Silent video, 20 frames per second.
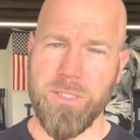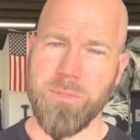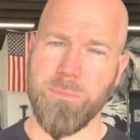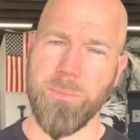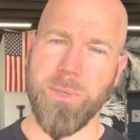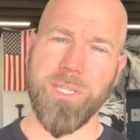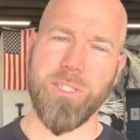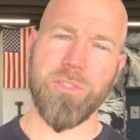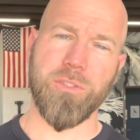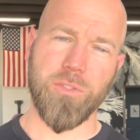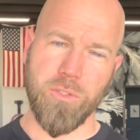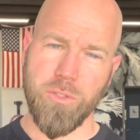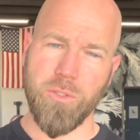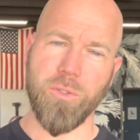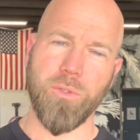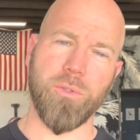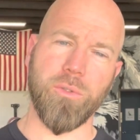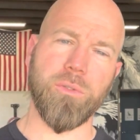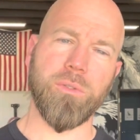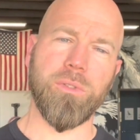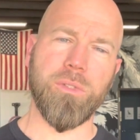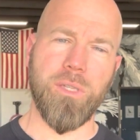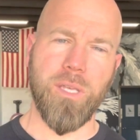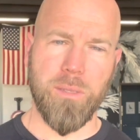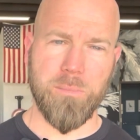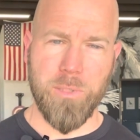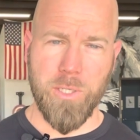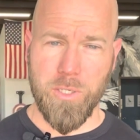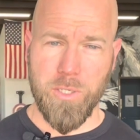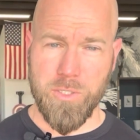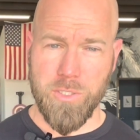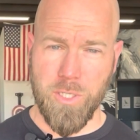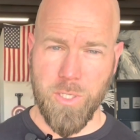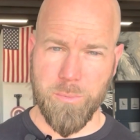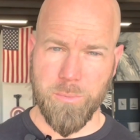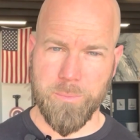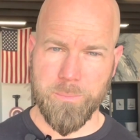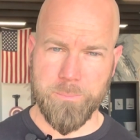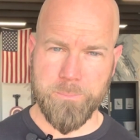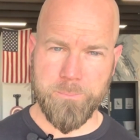Makes you in better shape.